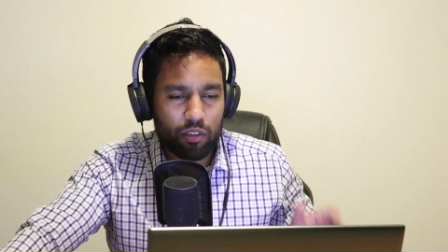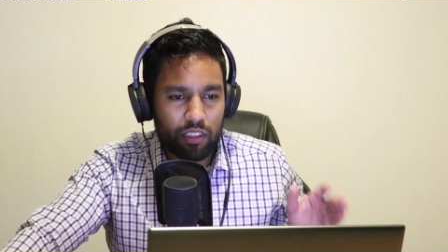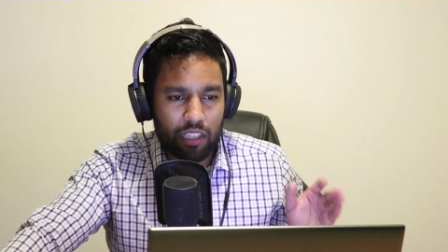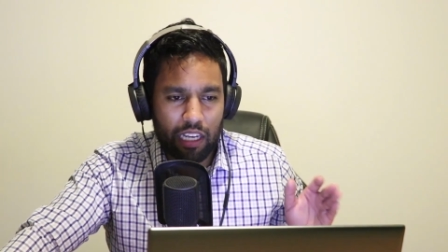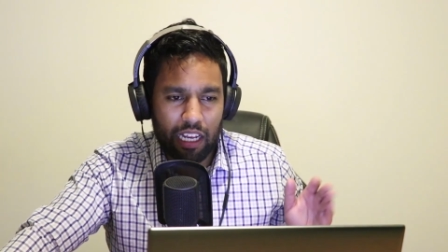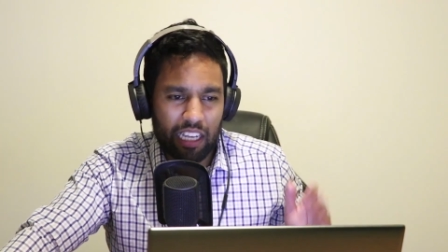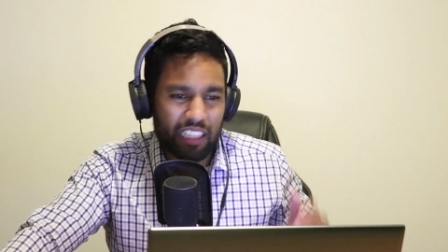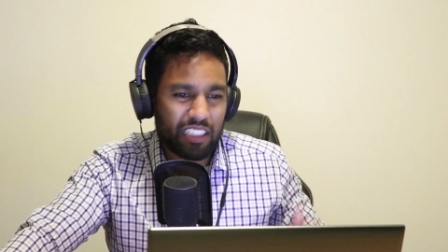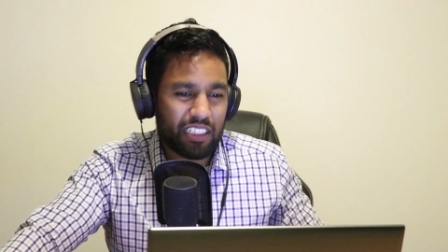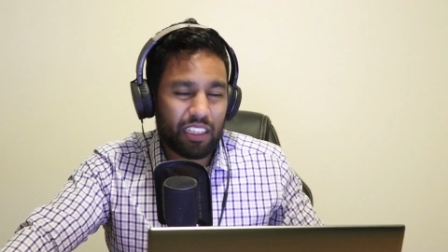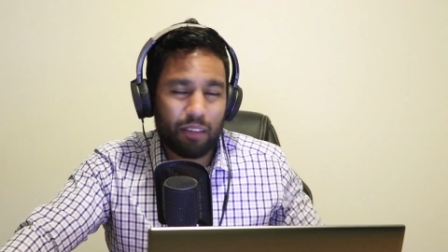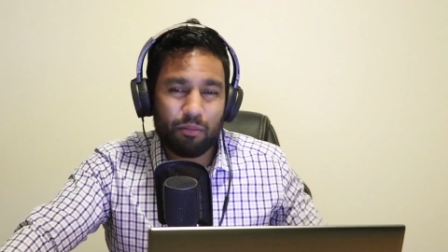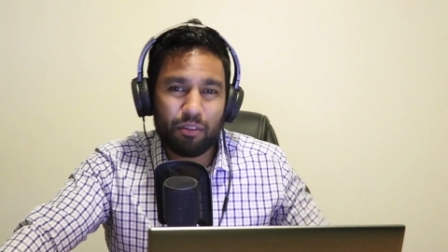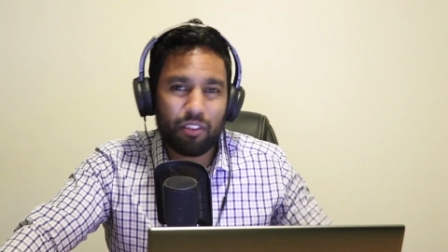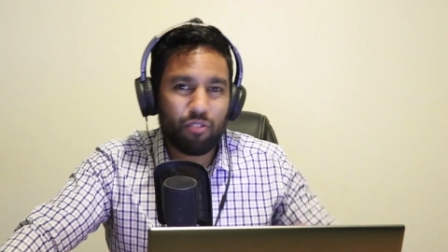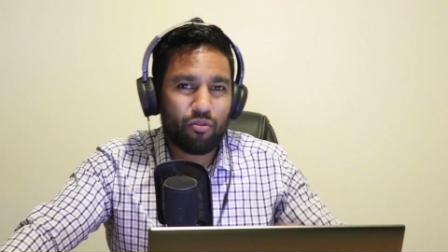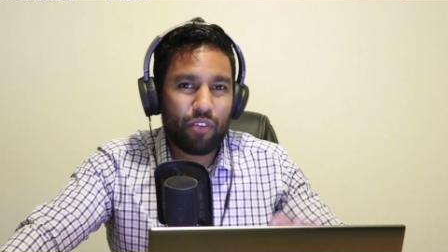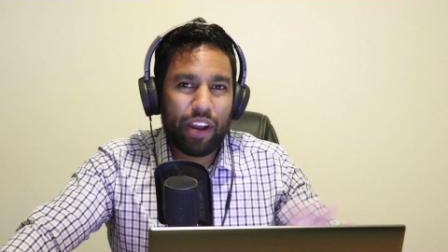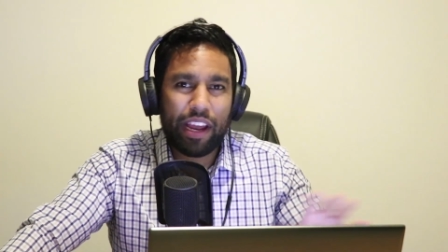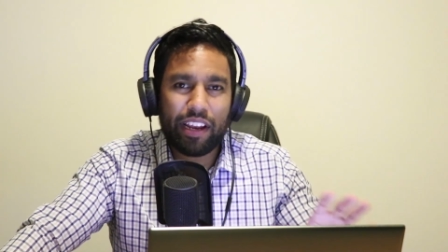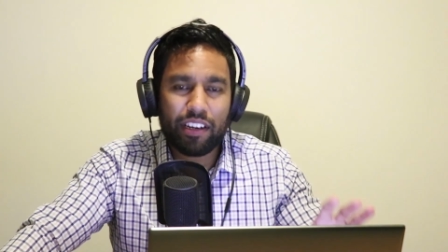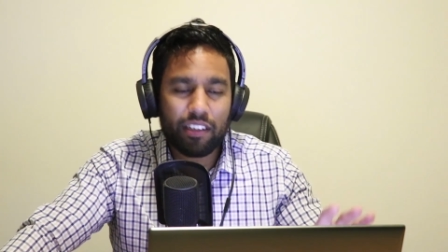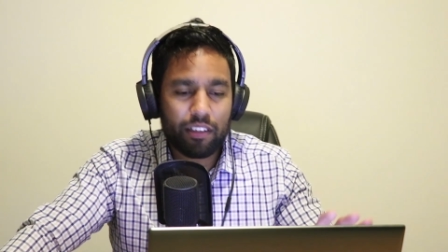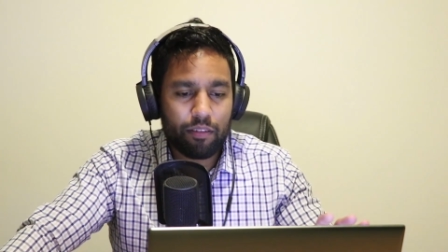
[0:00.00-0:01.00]
slash something
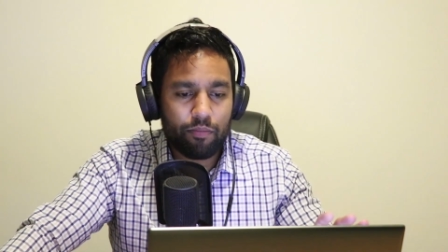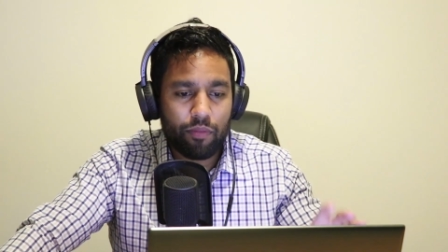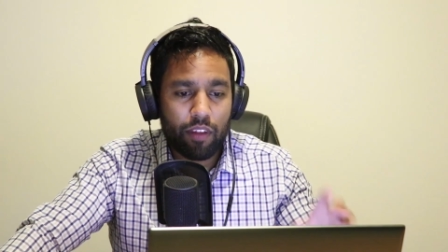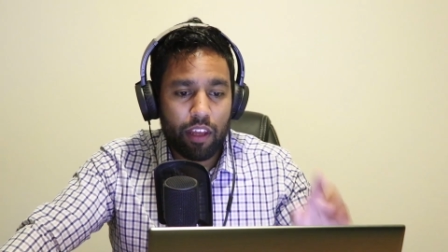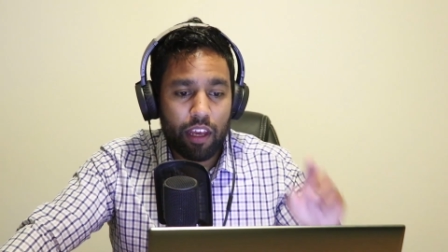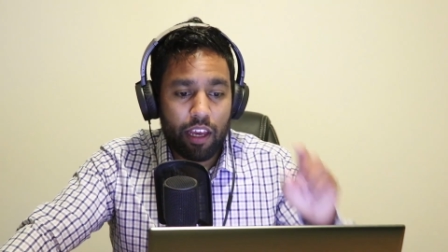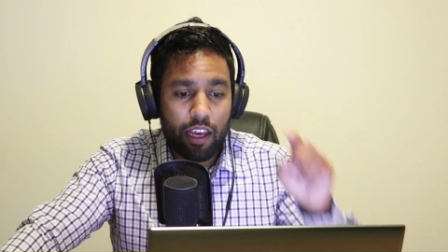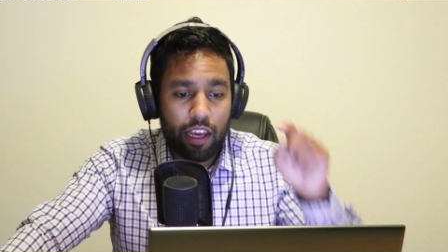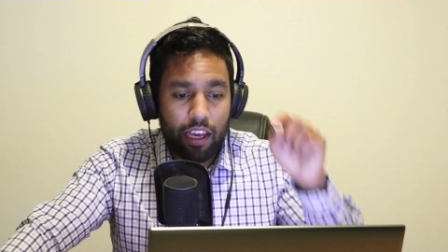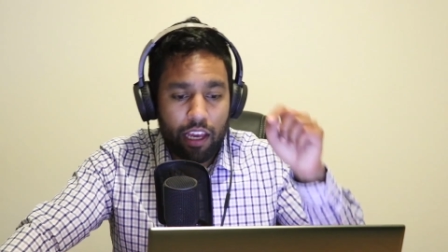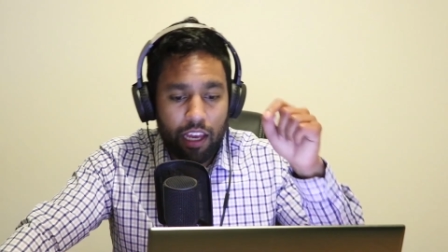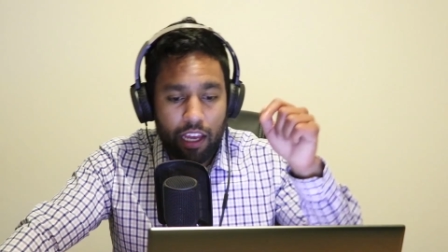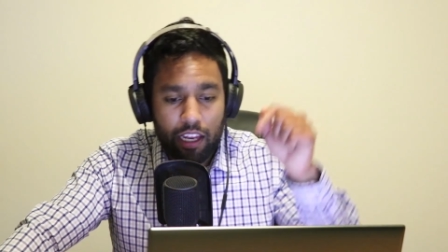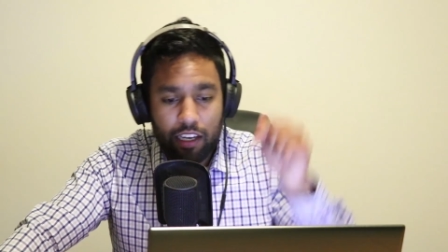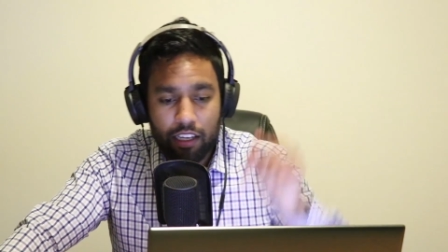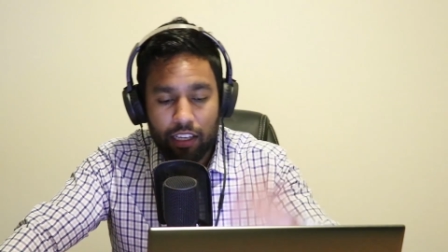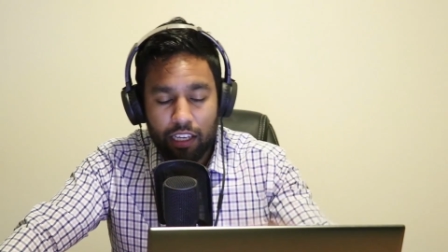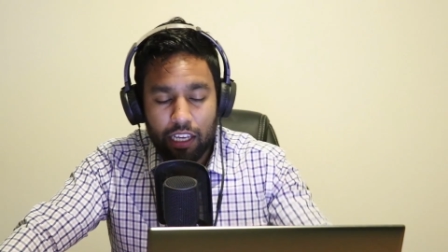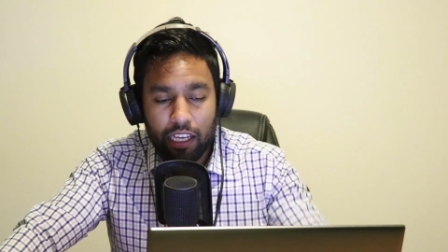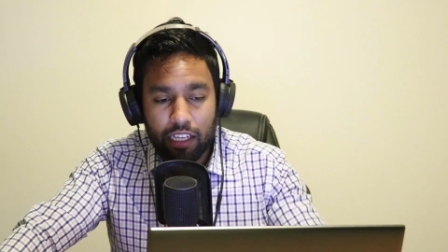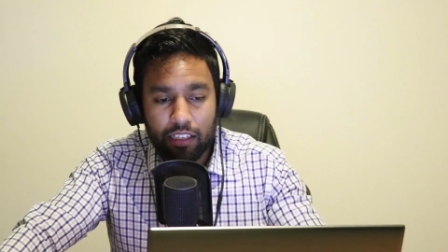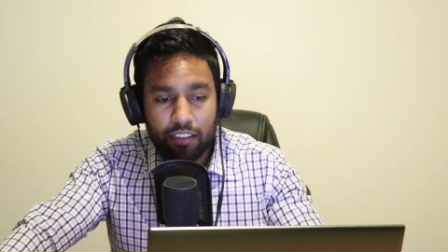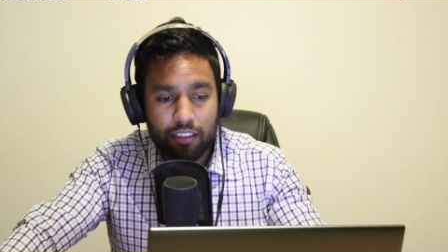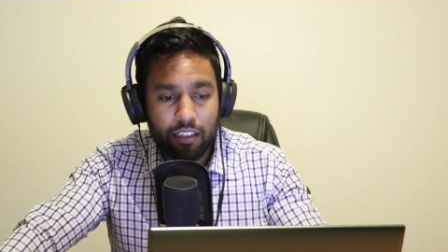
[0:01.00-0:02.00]
random, and
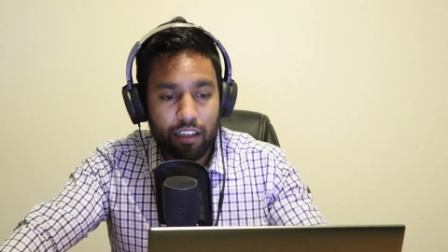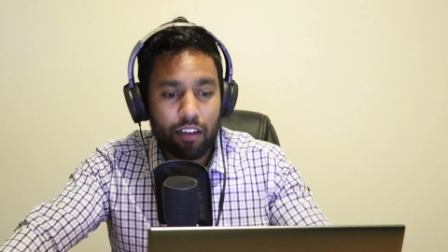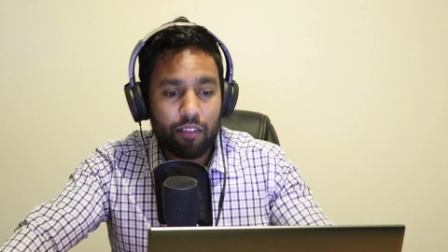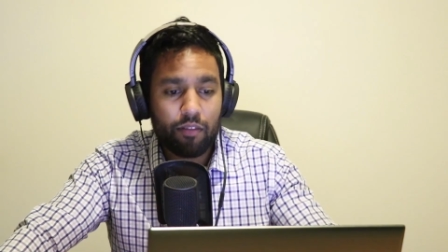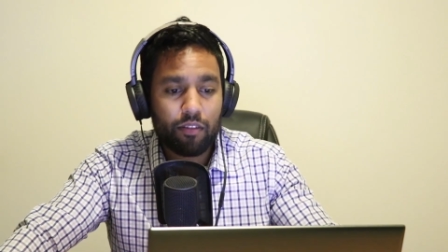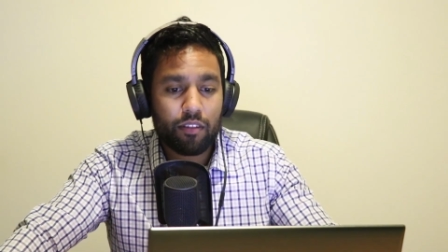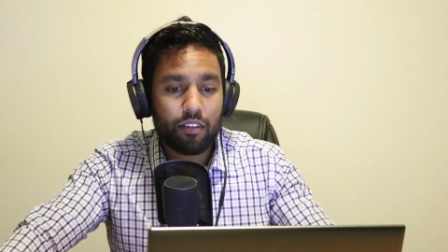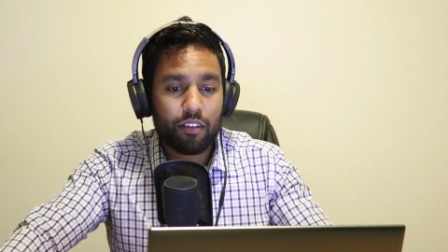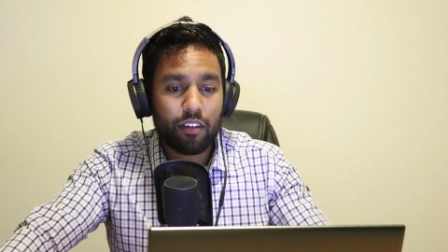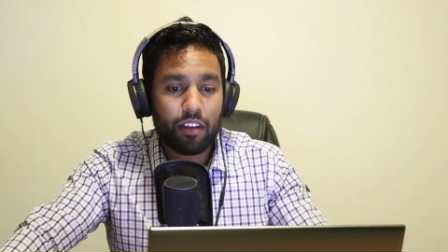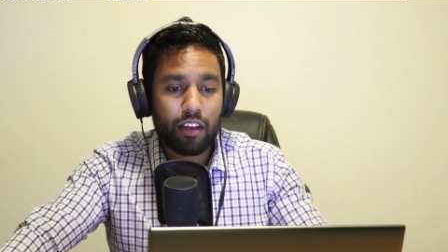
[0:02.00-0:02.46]
hit enter.